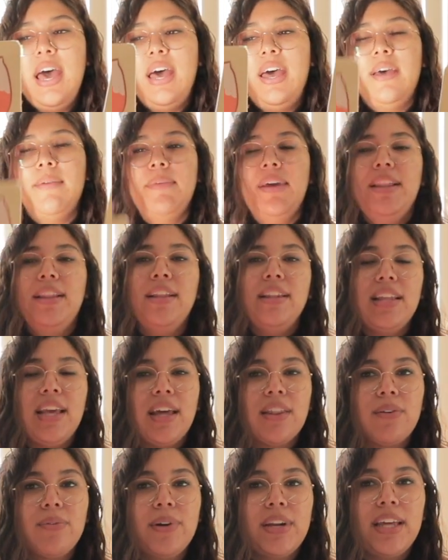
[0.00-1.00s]
Um, and then the
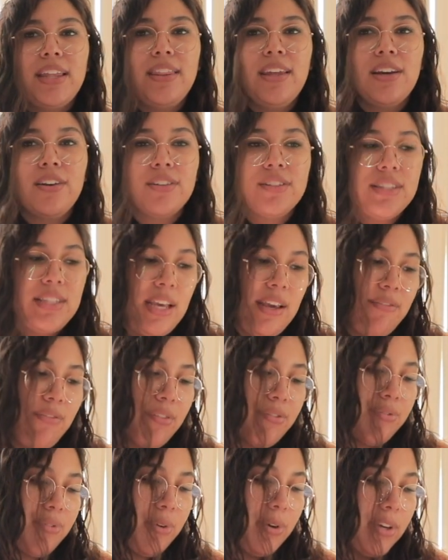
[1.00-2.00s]
other one I think I'll save
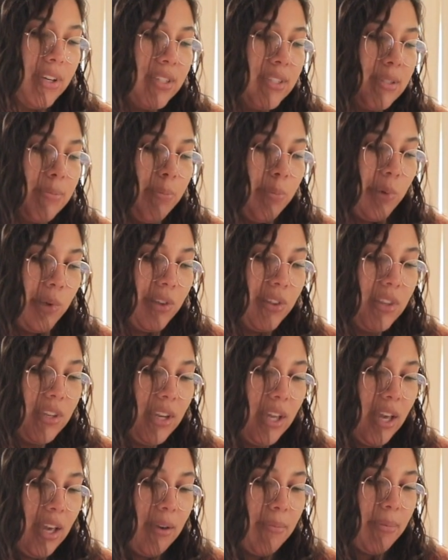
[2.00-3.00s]
it for his
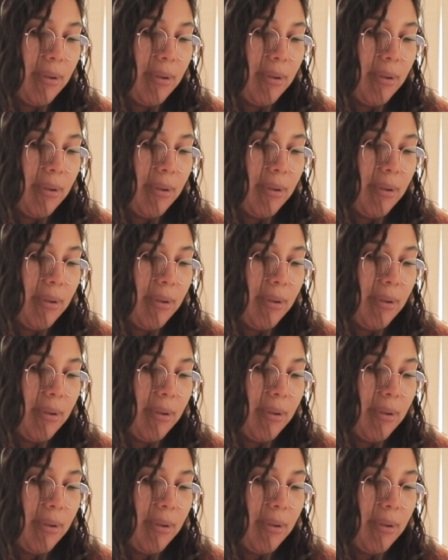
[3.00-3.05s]
birthday,